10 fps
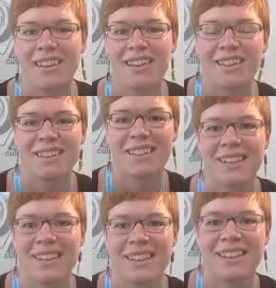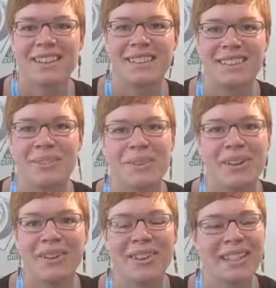Yeah. And okay.
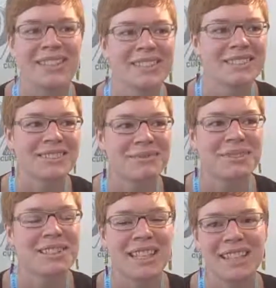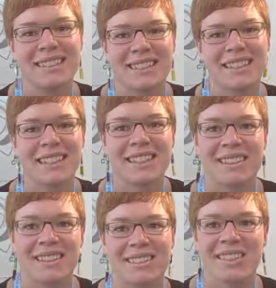We're all here communicating,
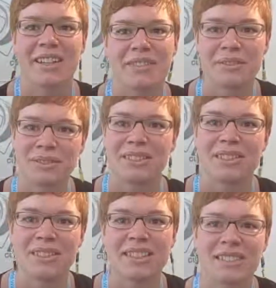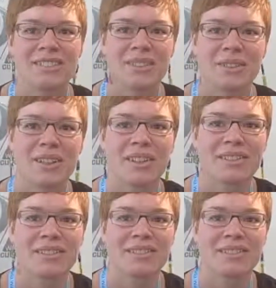and there's a lot of interactions going on.